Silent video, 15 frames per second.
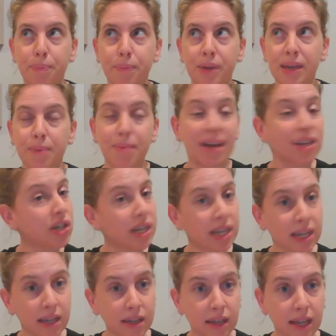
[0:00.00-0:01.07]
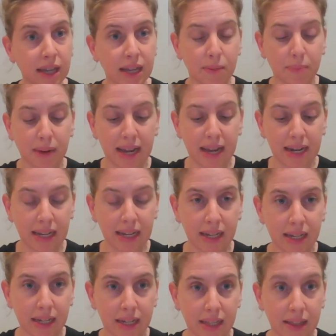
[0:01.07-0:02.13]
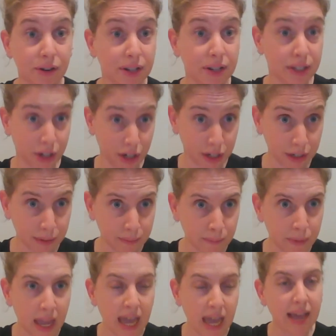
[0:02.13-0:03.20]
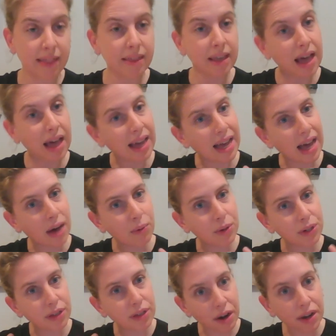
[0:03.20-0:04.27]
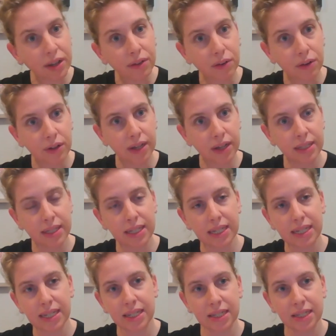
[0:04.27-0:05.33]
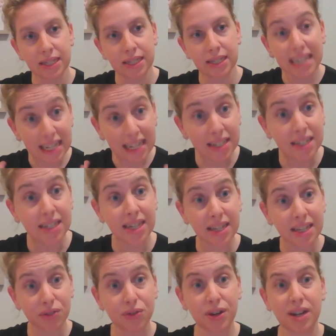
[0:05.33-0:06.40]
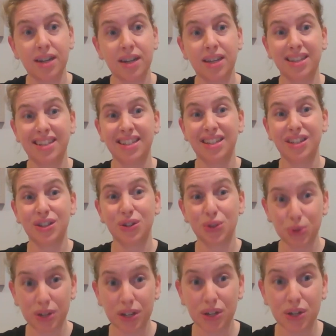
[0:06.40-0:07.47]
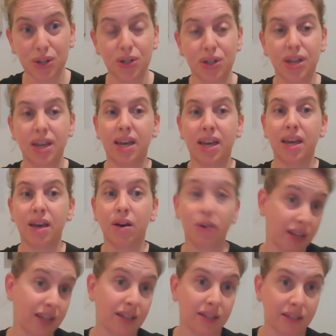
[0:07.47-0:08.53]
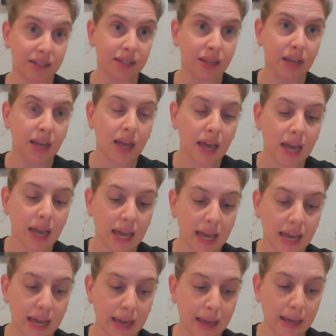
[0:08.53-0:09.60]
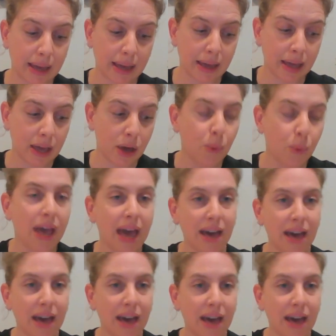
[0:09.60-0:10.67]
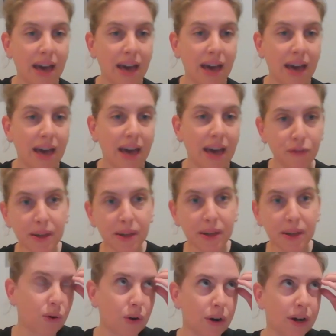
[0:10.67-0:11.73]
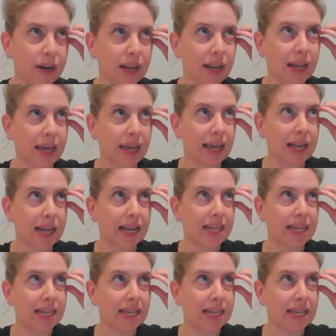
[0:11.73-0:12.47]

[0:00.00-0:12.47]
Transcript: imagining and planning the return. And our target audience is the Israeli Jewish audience. We have been planning, or